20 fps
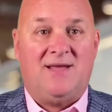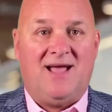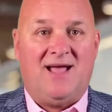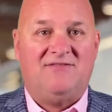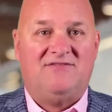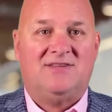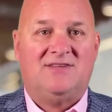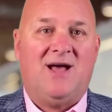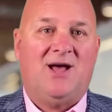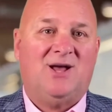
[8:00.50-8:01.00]

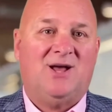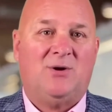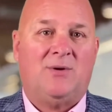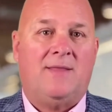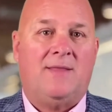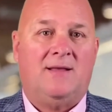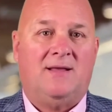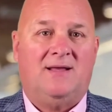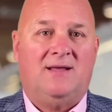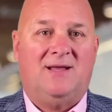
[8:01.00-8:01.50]
lifestyle
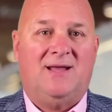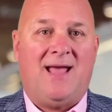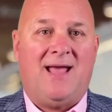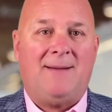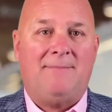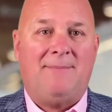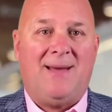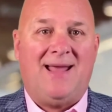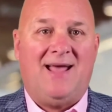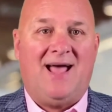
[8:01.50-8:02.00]

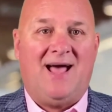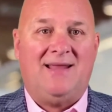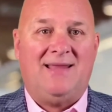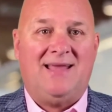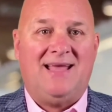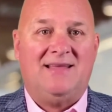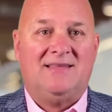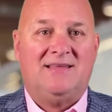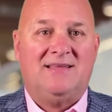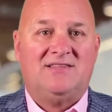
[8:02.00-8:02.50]
and may not
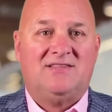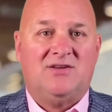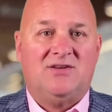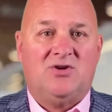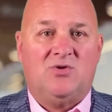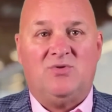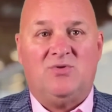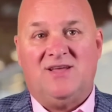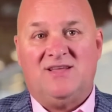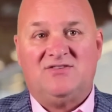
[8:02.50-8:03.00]
need this
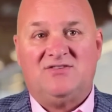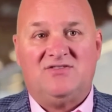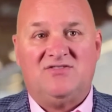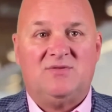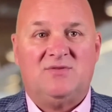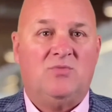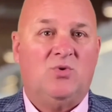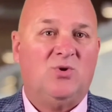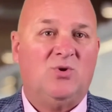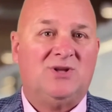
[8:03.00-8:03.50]
annuity to
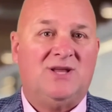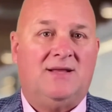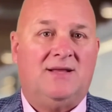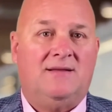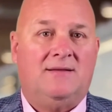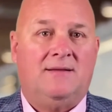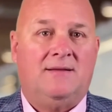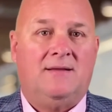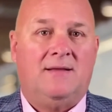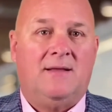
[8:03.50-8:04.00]
support it,
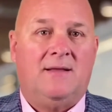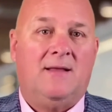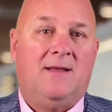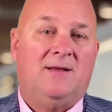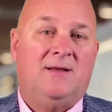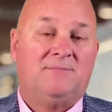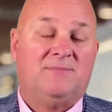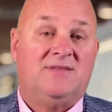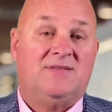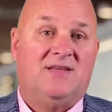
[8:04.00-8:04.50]

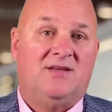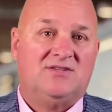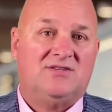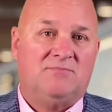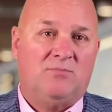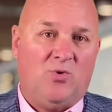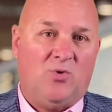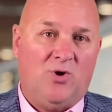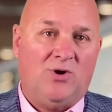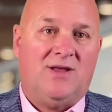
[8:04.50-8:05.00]
but there's
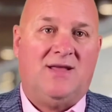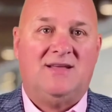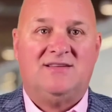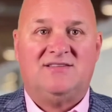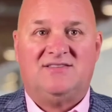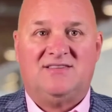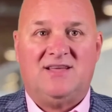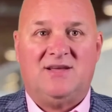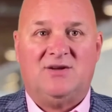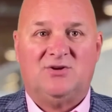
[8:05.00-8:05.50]
more to
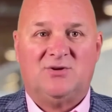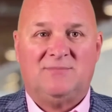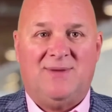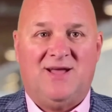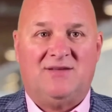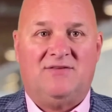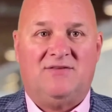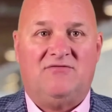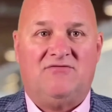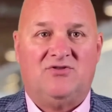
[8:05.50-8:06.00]
consider
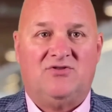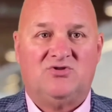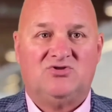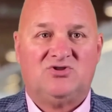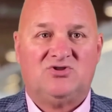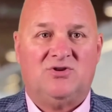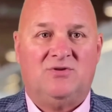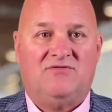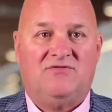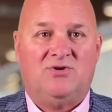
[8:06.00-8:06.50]
about the
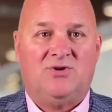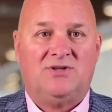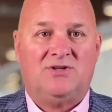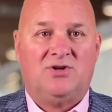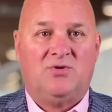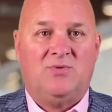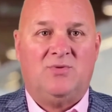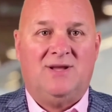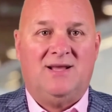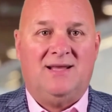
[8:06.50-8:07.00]
future of your
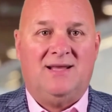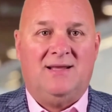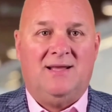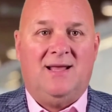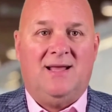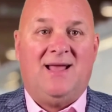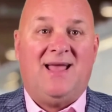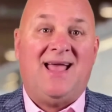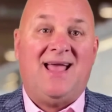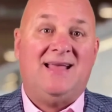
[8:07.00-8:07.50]
annuity
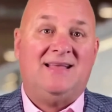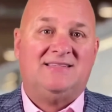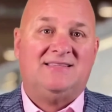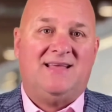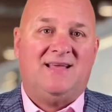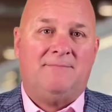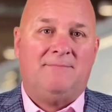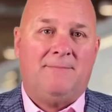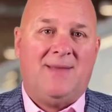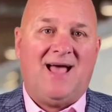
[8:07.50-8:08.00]
and its
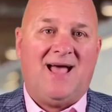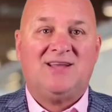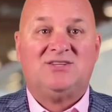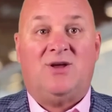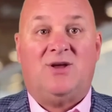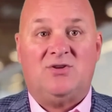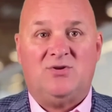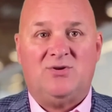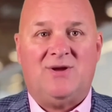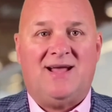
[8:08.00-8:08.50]
impact
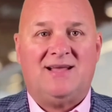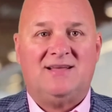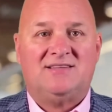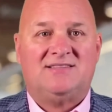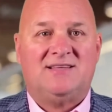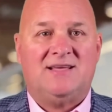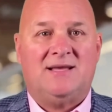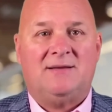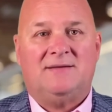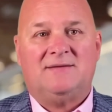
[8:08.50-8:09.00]
on your
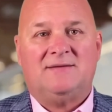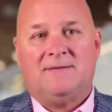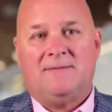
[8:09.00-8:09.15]
legacy.